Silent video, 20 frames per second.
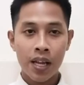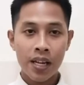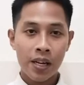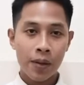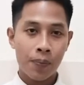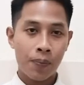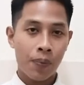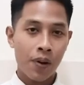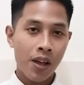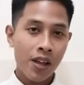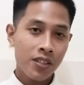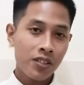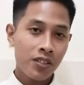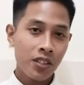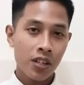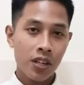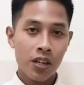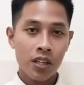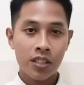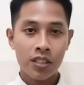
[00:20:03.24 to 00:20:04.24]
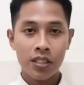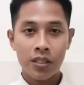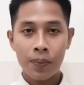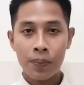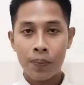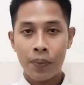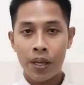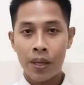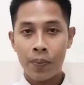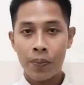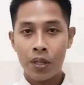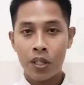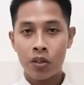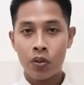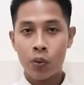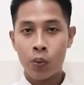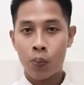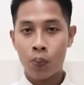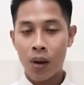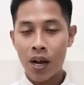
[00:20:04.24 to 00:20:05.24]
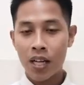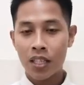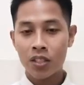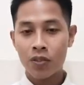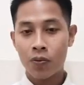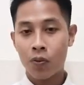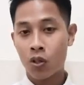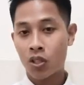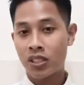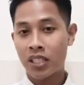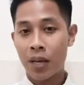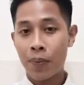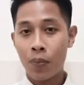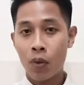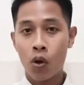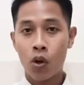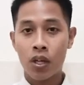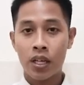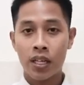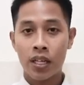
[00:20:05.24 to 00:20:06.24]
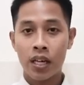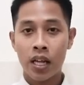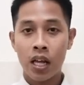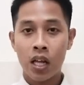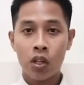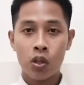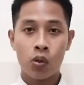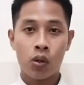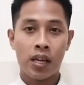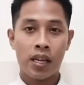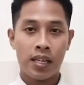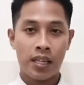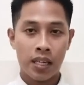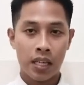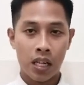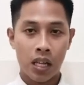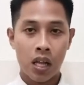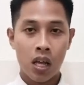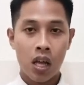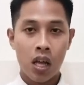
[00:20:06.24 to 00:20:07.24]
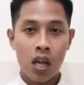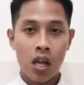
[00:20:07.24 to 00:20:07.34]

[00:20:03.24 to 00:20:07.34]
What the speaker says: by the plant generator may be too much for some local to handle.